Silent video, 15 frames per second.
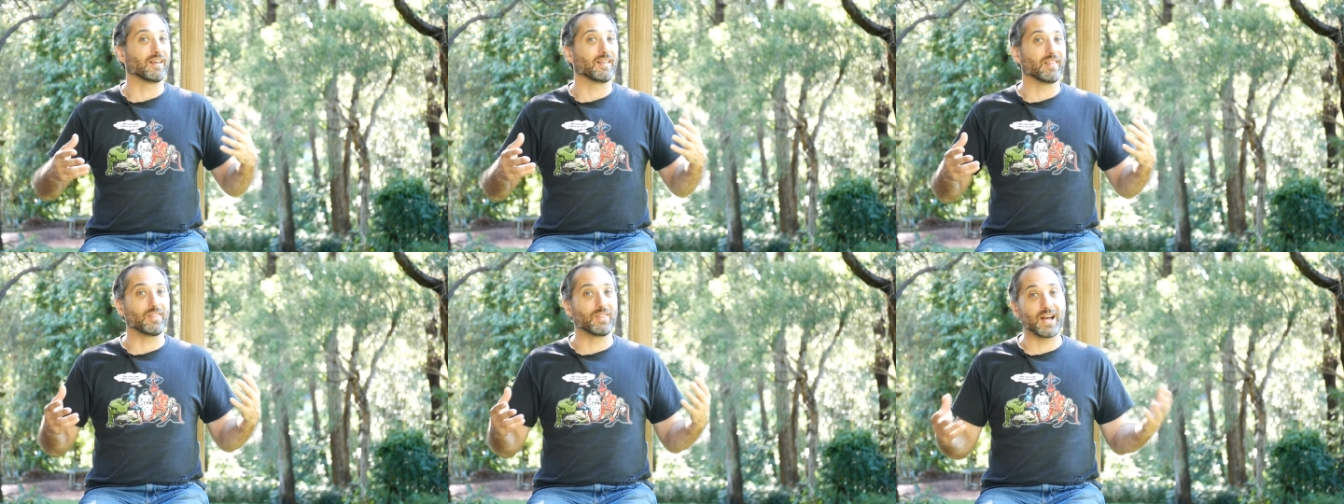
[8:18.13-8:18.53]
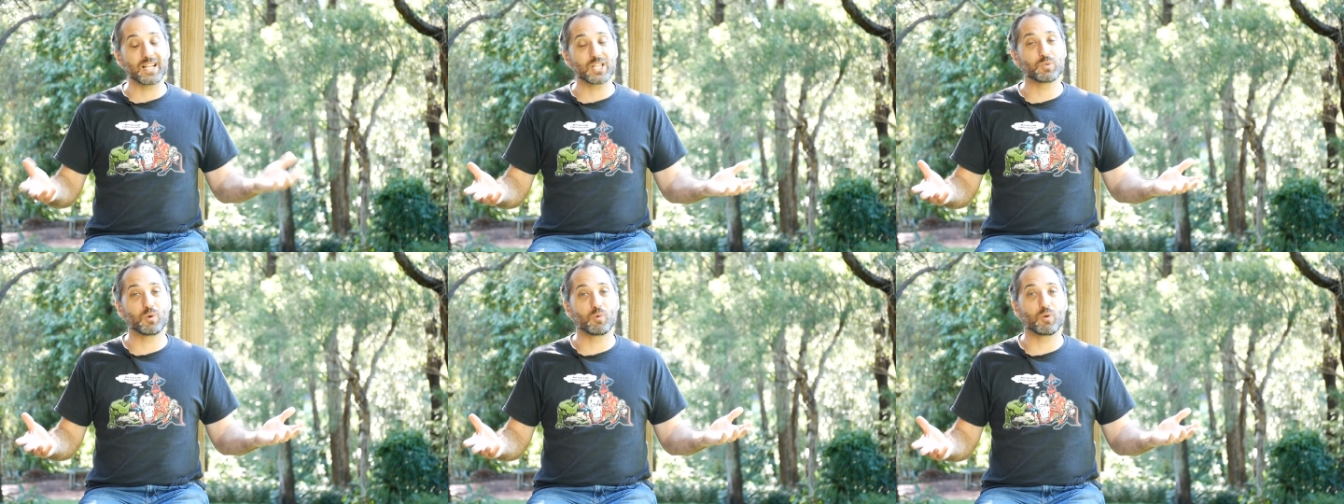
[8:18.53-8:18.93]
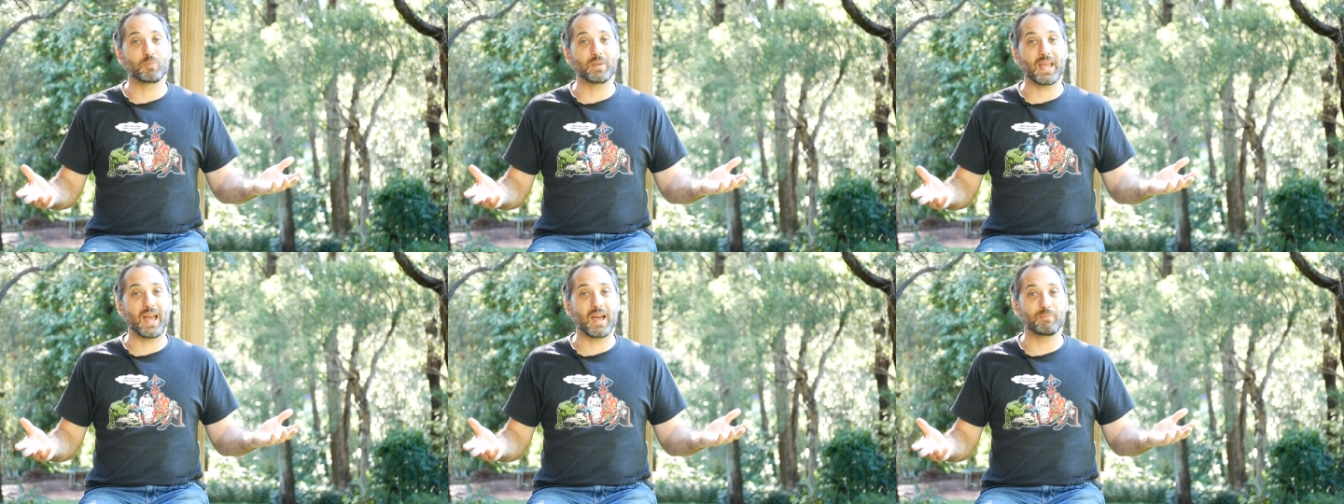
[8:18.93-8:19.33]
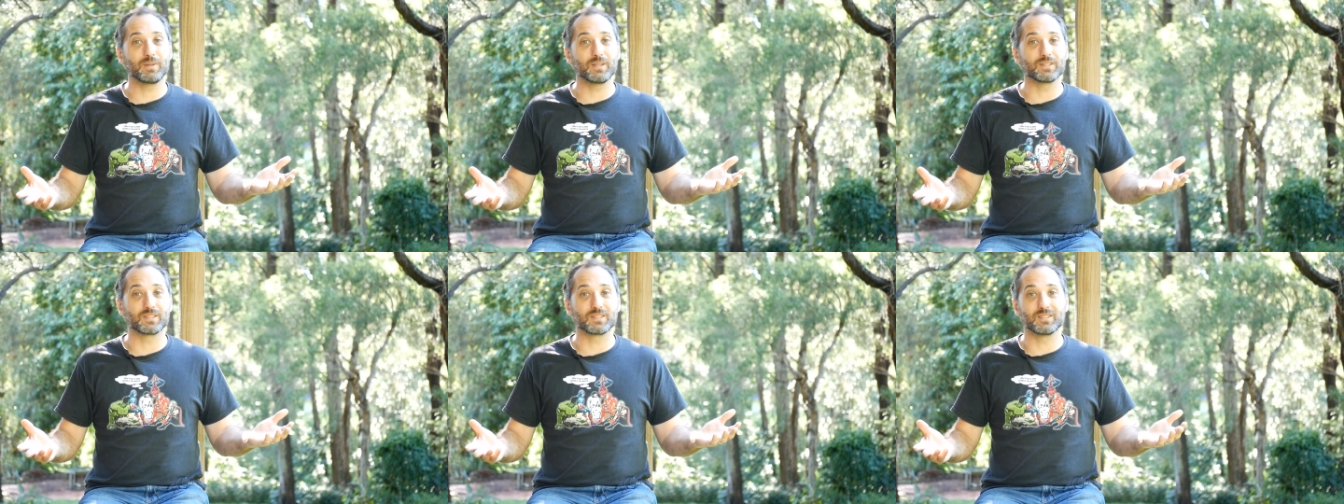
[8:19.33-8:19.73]
that's where we'll be
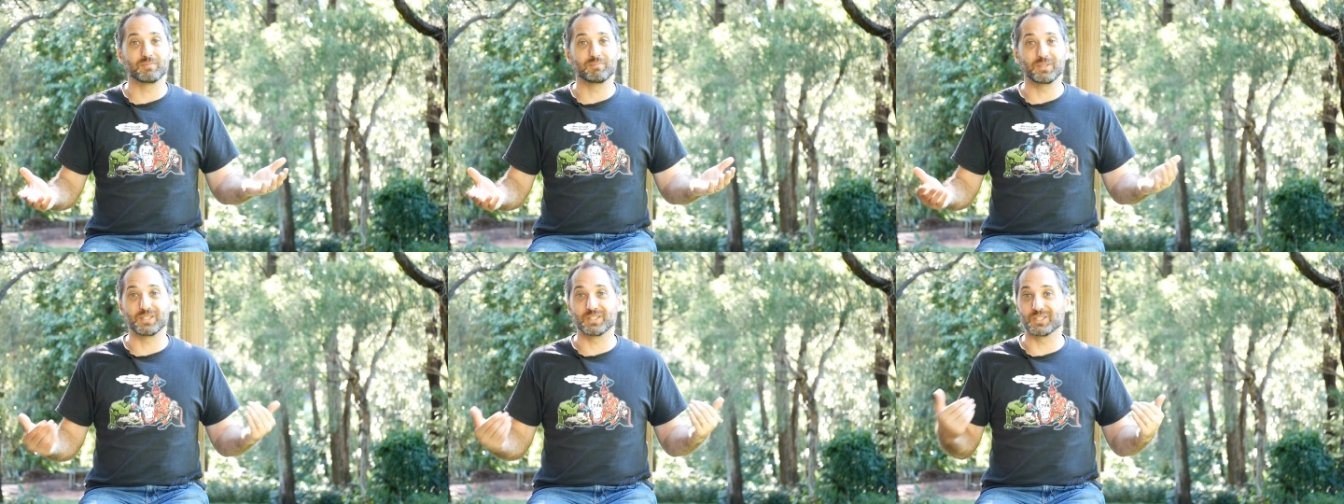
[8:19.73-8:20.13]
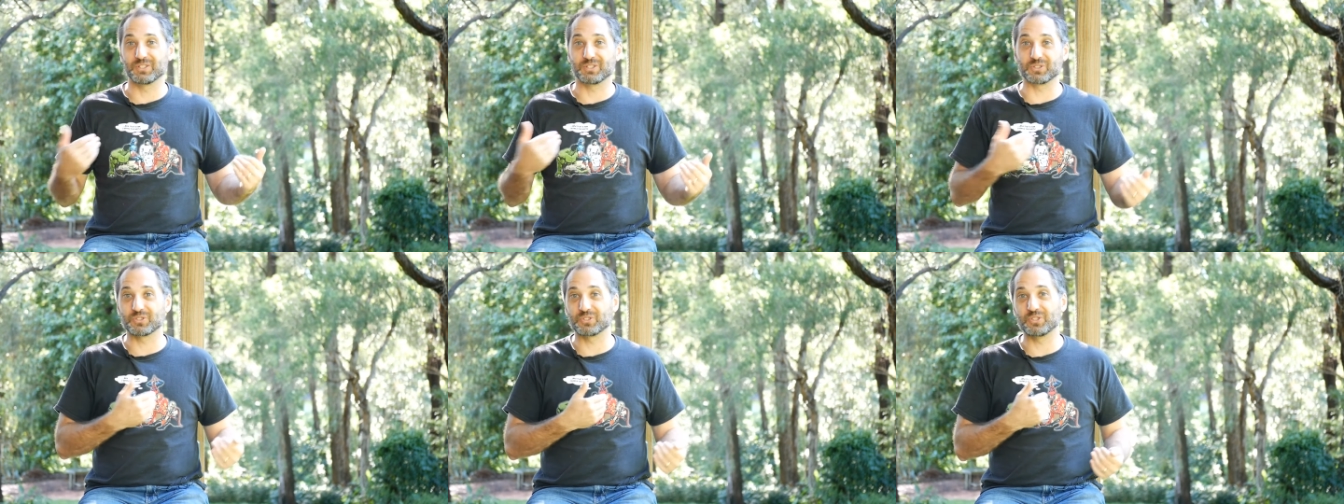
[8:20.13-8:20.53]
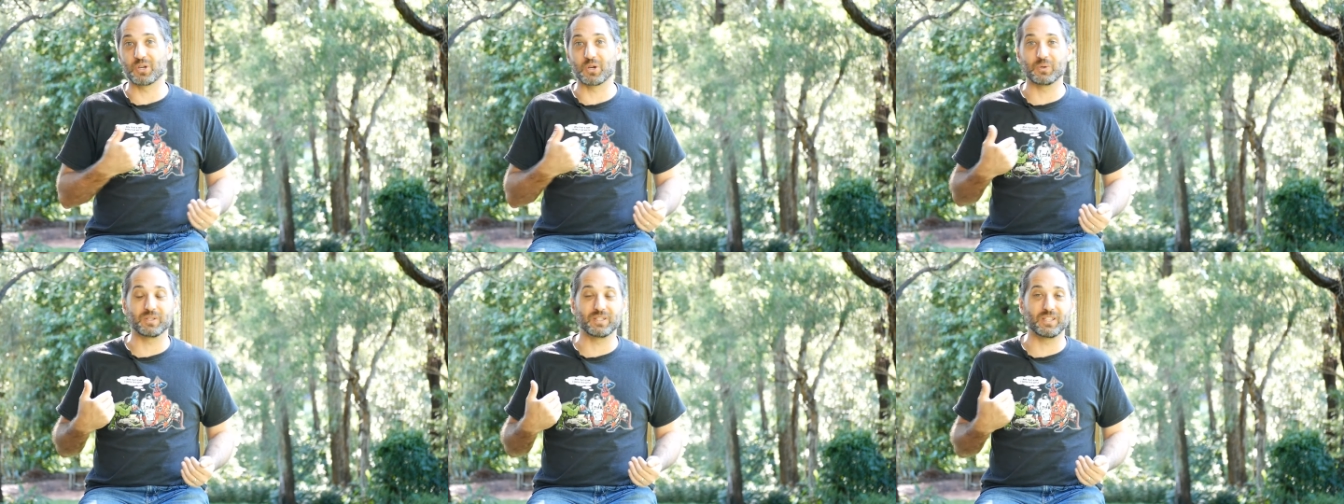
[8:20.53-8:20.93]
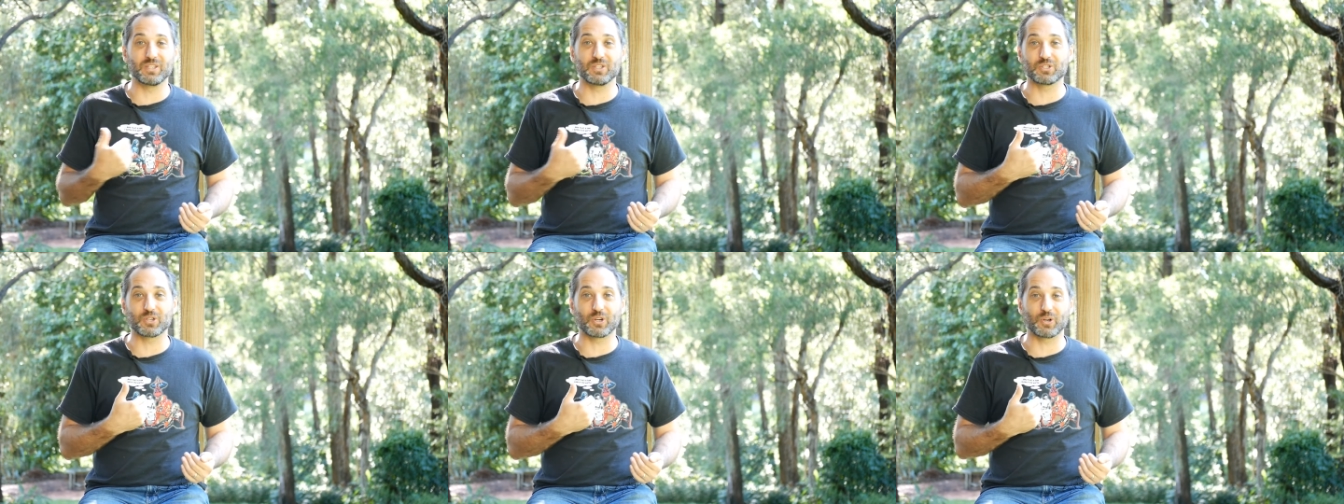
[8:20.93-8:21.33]
happiest because there's no
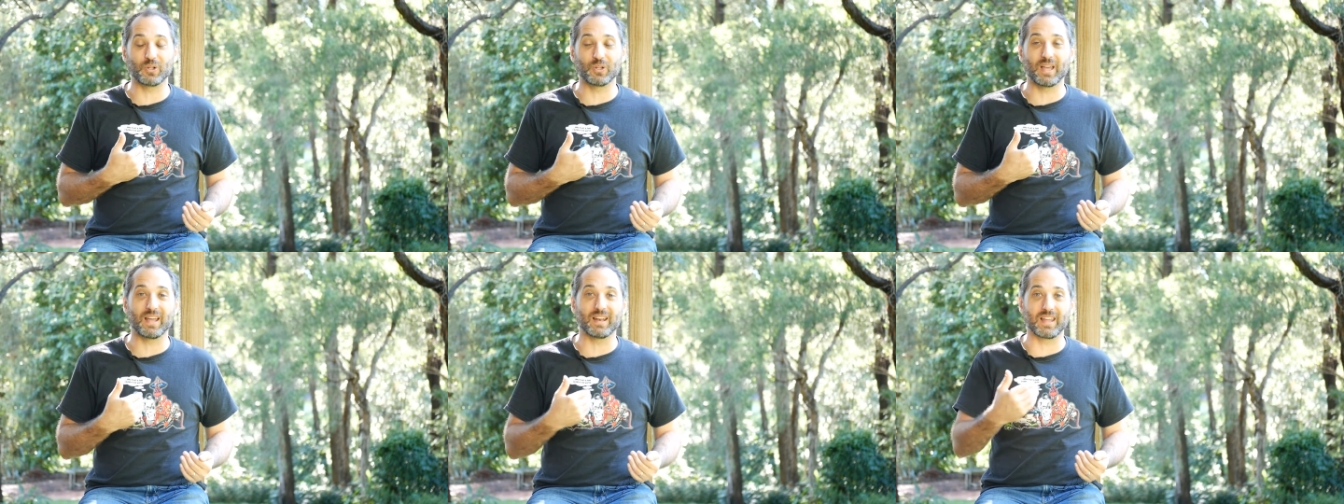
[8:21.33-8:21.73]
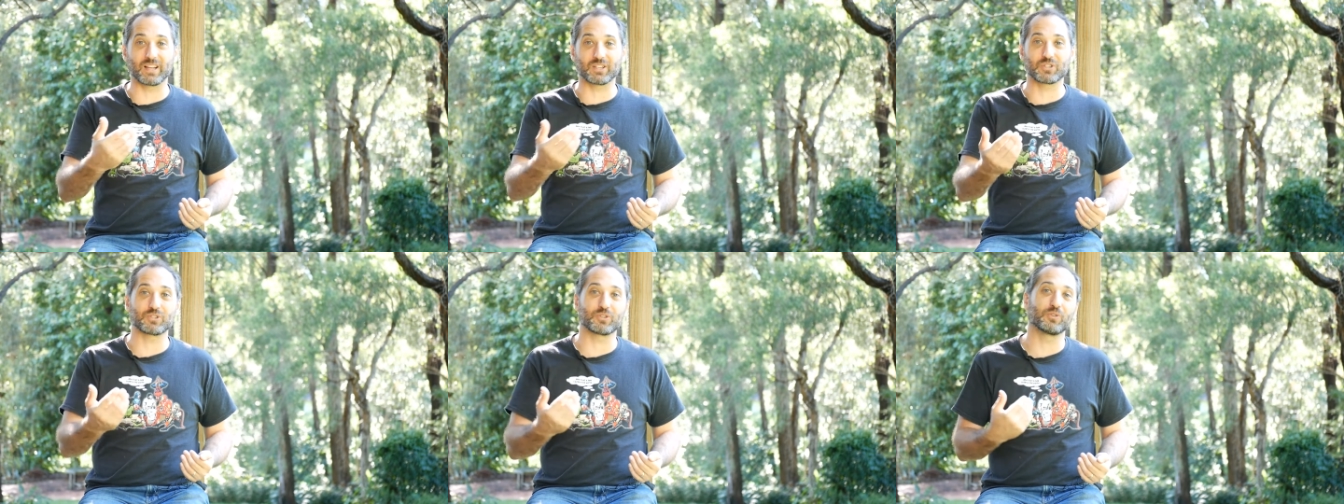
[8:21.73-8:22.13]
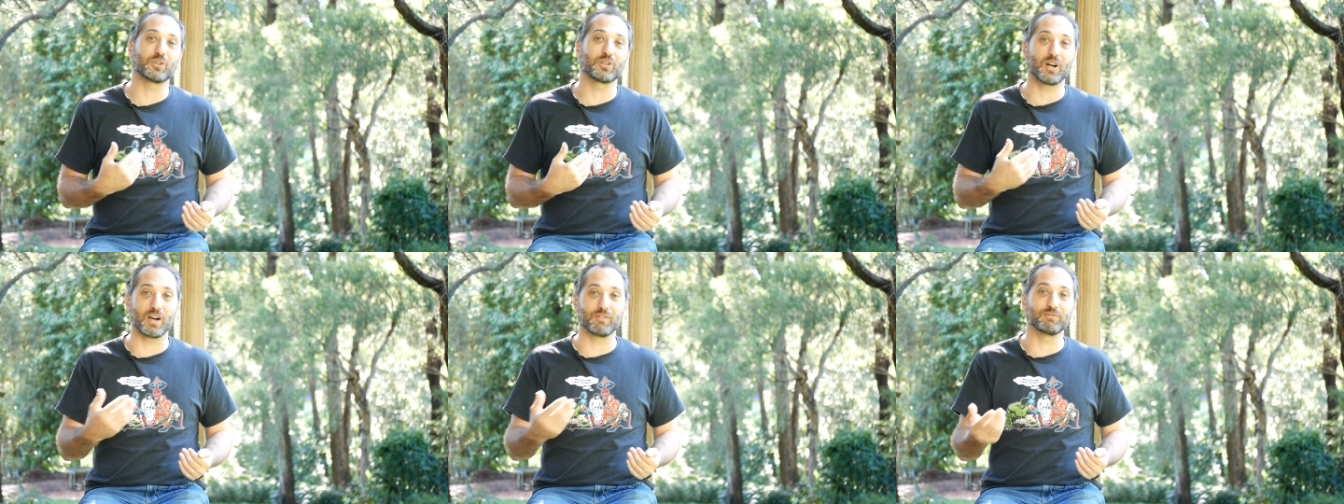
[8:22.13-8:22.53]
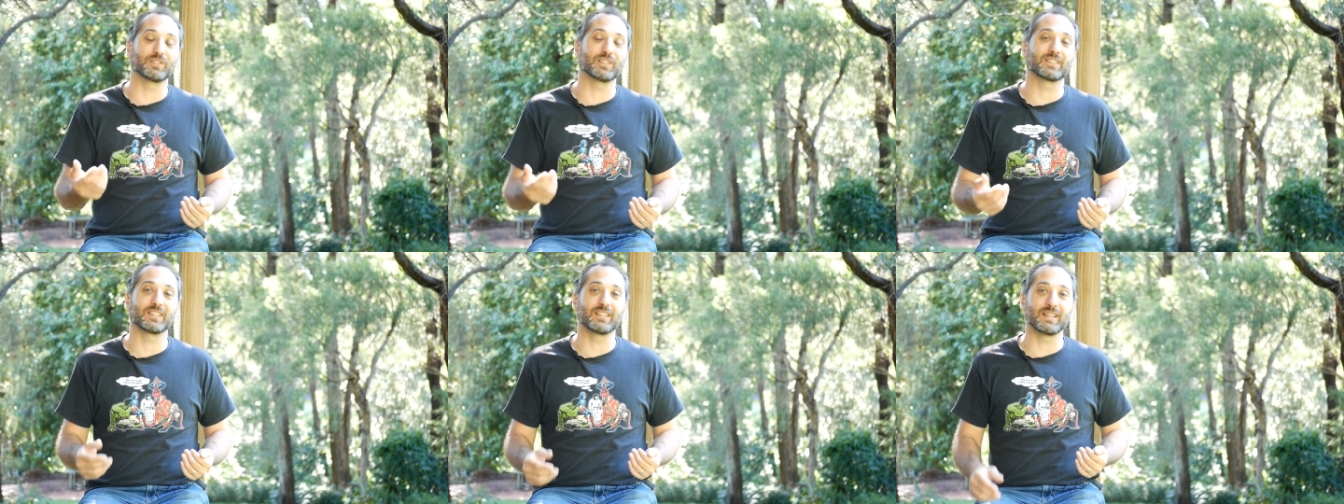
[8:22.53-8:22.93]
internal and external
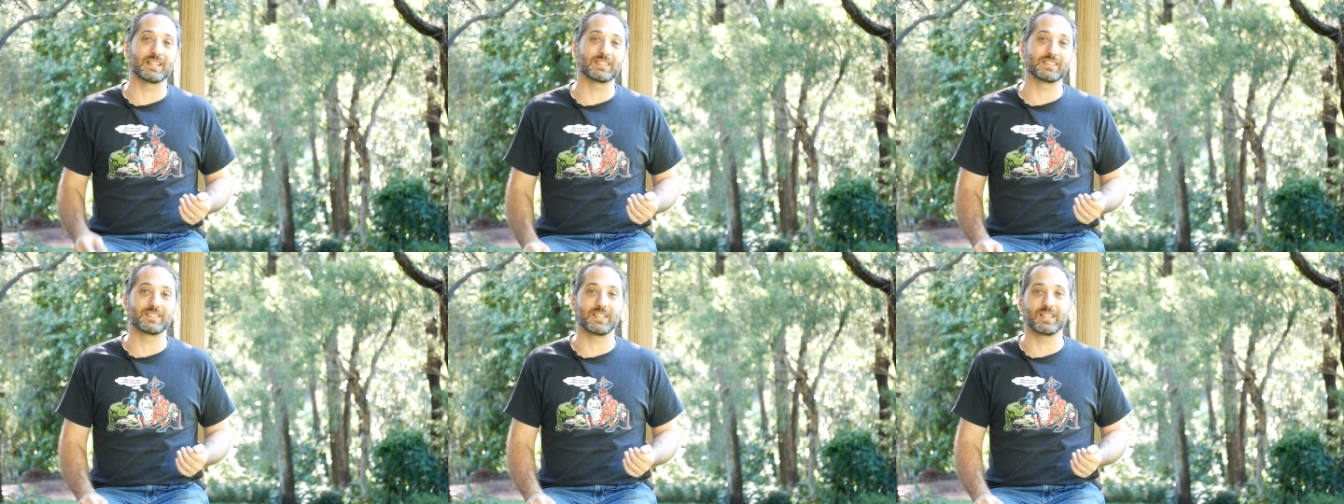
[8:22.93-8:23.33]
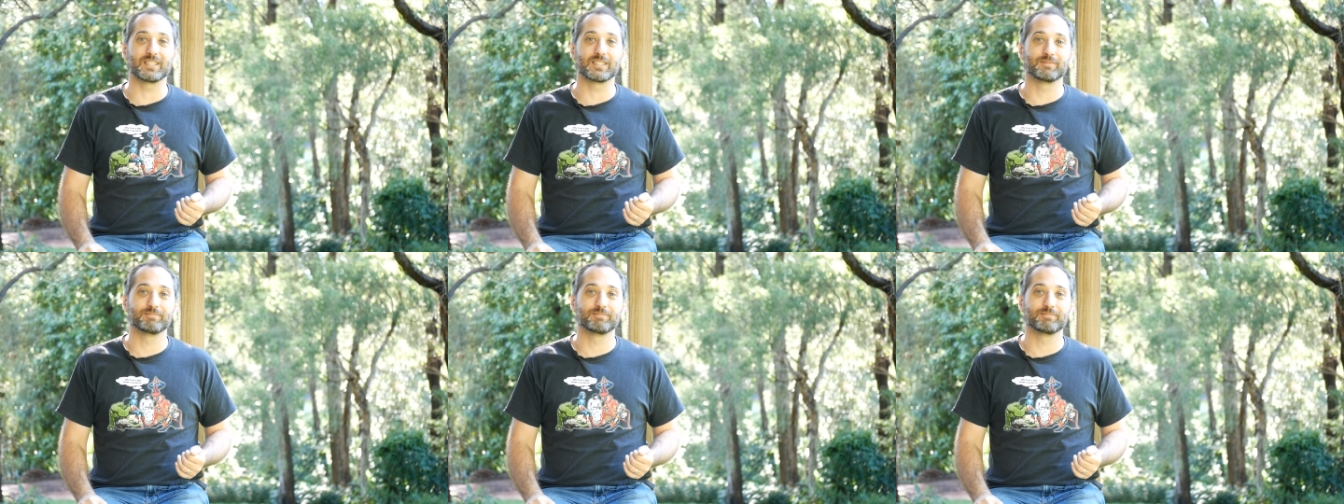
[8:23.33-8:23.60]
conflict in that state.